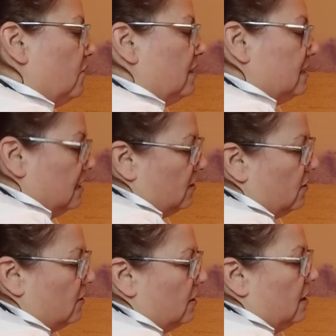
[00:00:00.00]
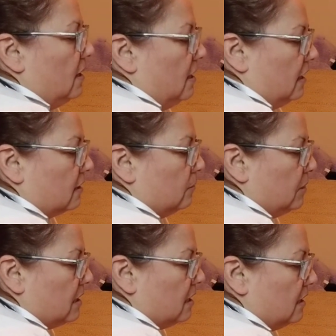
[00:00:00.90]
If it did hurt, it could
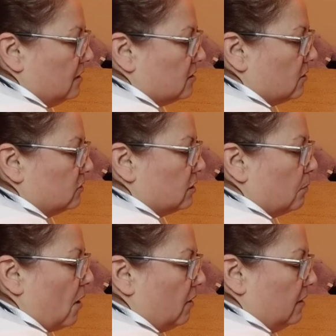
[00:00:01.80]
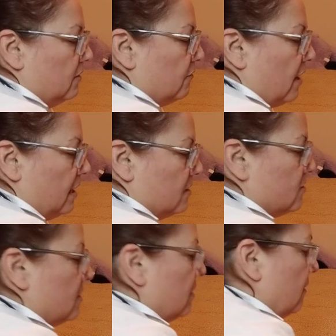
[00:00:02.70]
be kidney stones or polynephritis.